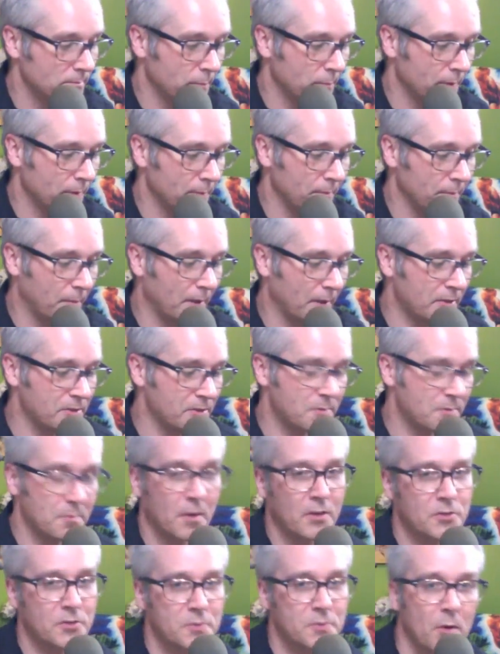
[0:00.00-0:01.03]
but much
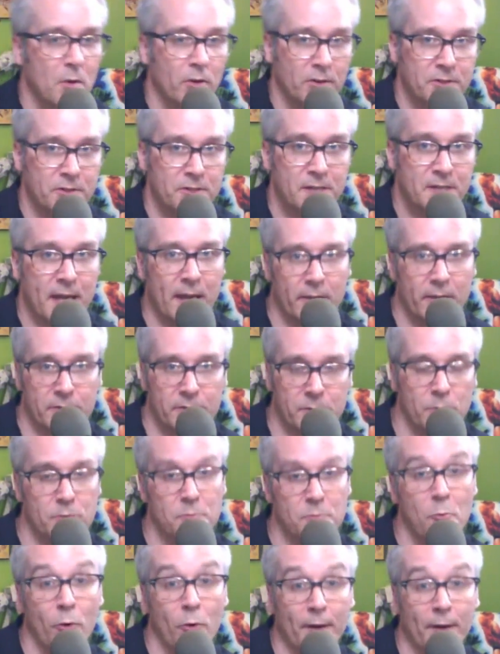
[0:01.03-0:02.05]
much smaller scale, so it
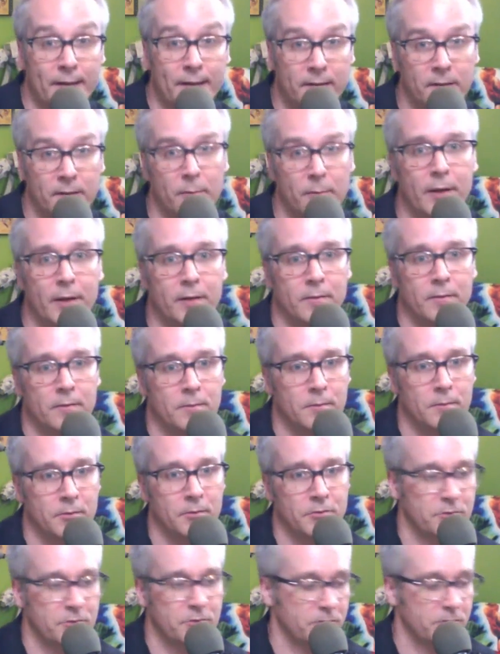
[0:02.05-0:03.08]
was more intimate,
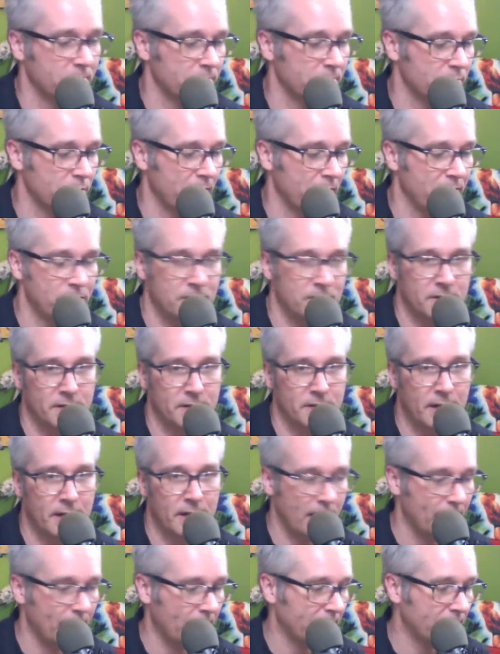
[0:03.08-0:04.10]
which changes the
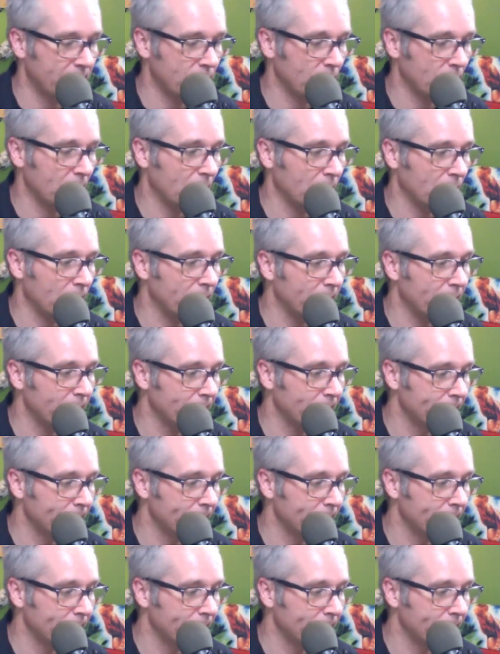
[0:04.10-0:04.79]
dynamic as well, right?